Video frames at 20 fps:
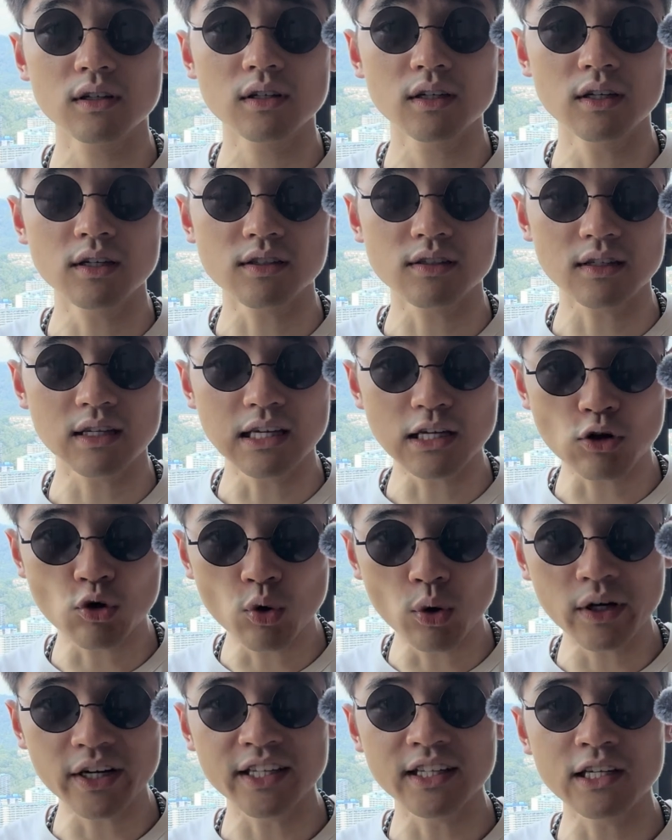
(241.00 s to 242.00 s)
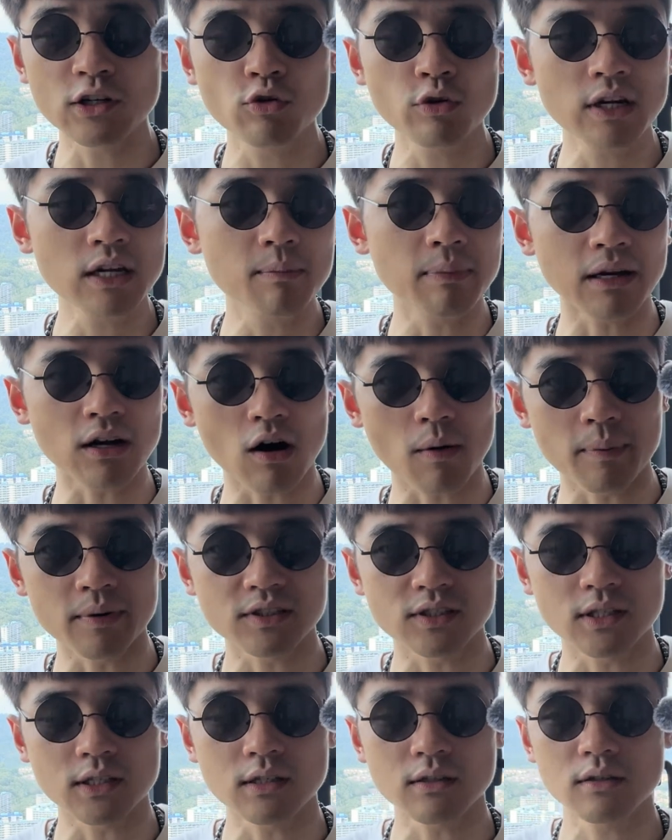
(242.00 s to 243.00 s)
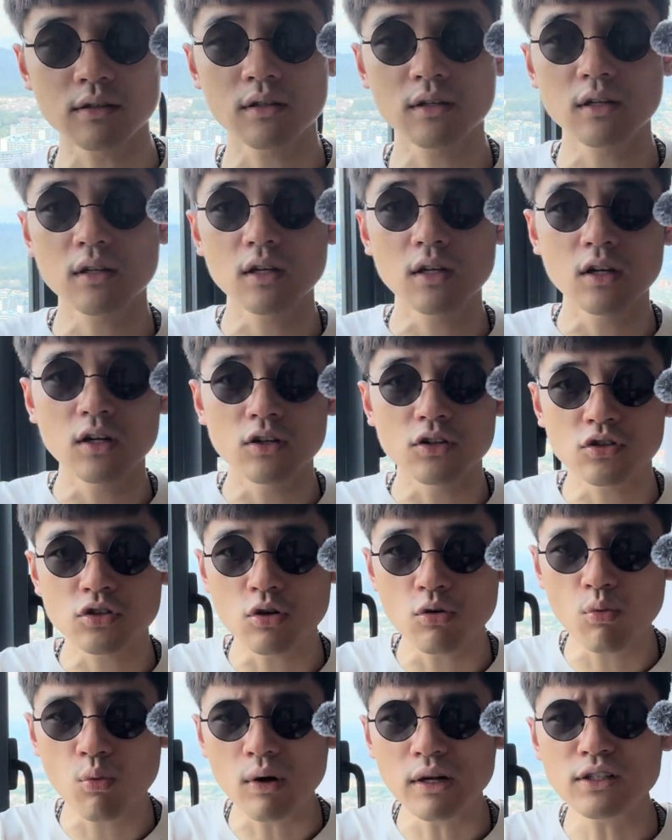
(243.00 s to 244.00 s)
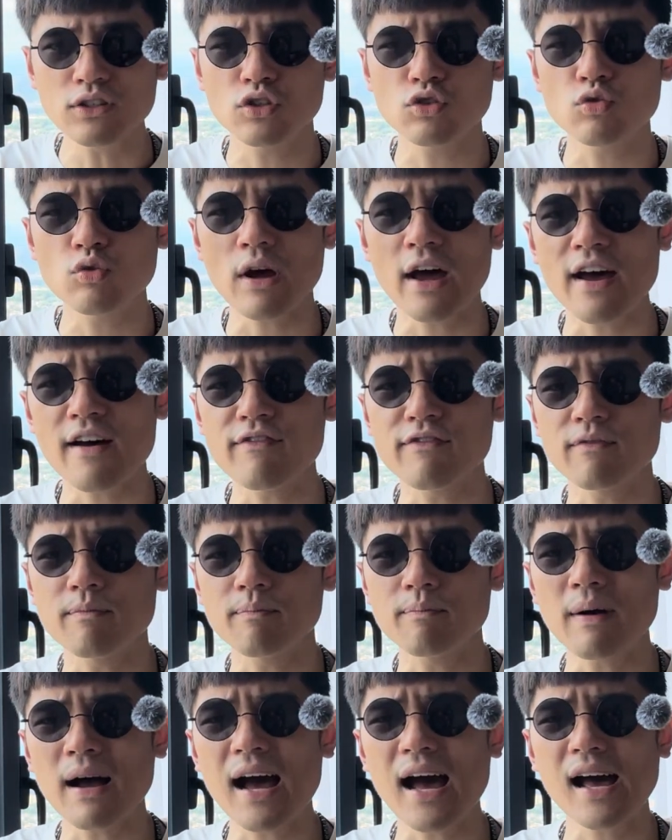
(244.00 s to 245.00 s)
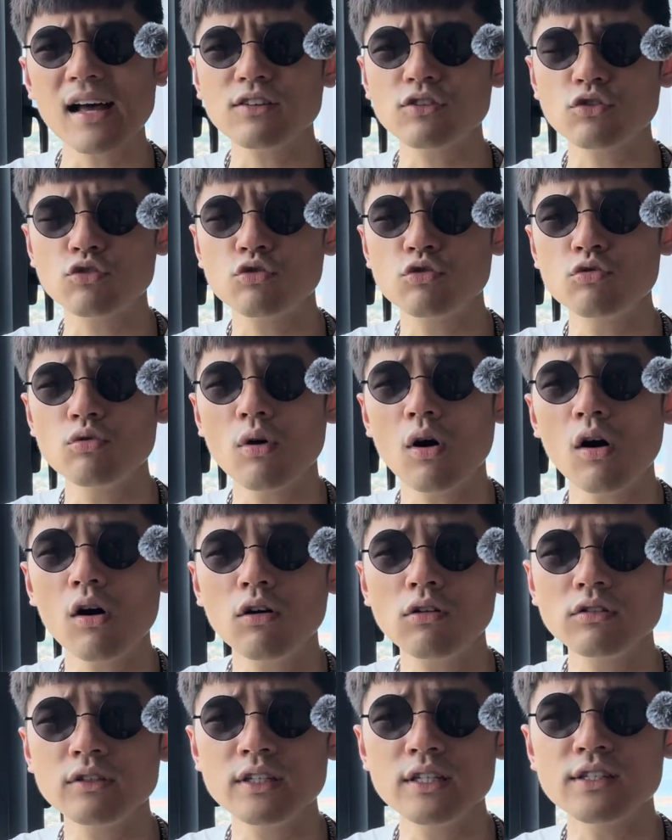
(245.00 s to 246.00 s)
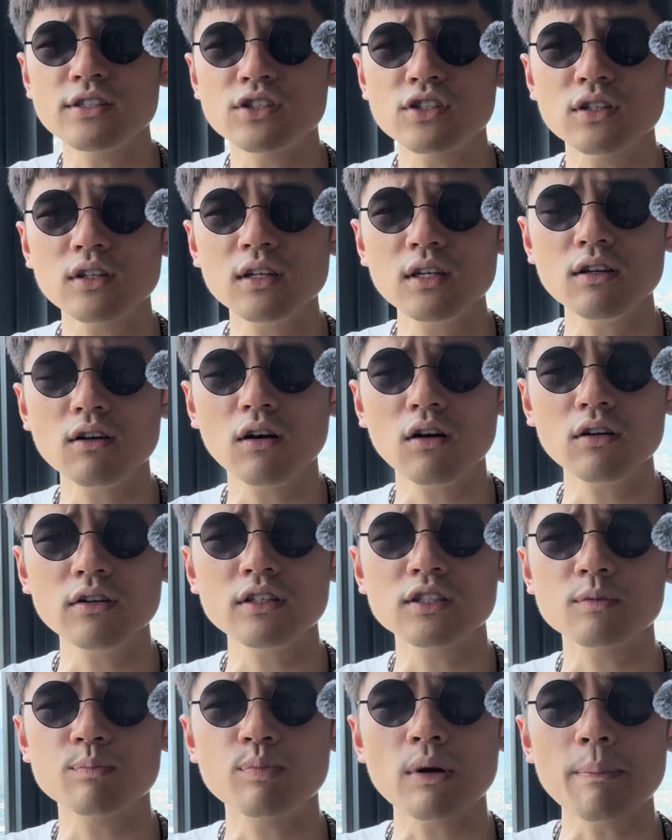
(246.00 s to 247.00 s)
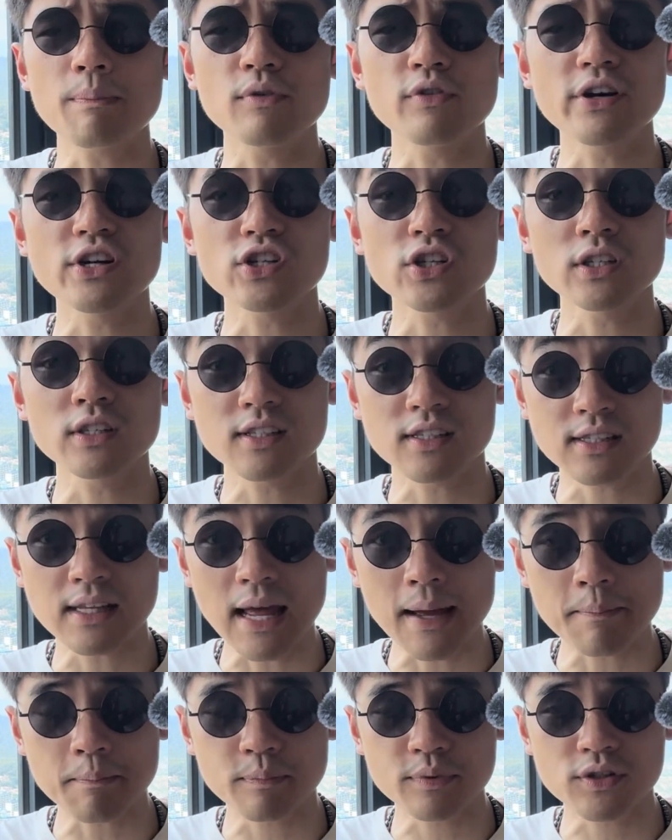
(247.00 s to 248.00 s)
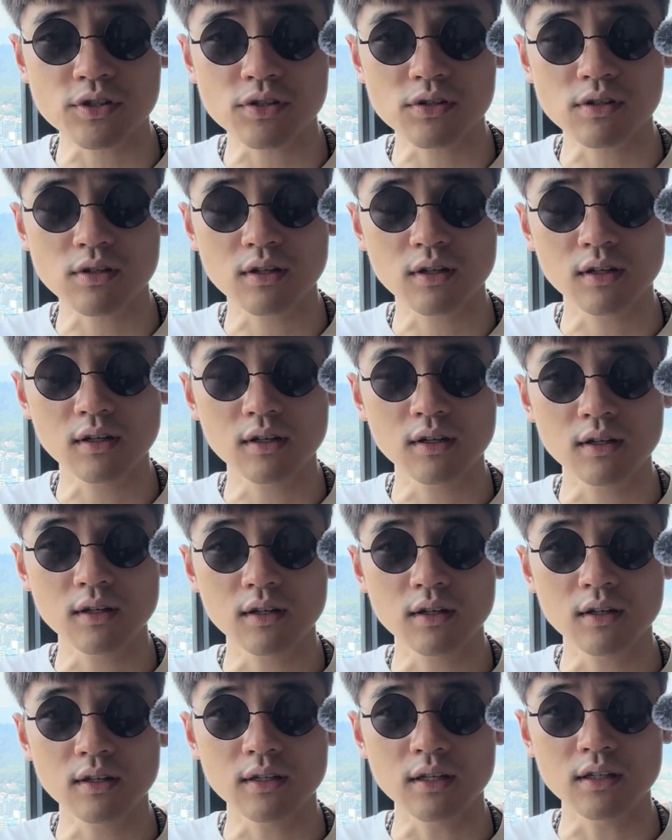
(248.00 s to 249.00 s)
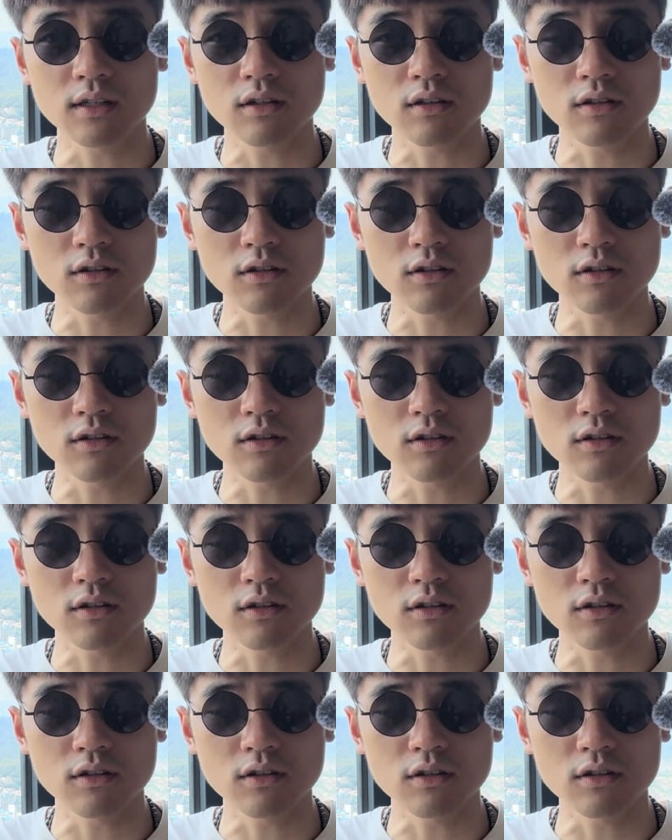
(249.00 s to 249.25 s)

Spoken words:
is equal in degree but opposite. So once you have passed through all these preparation steps, that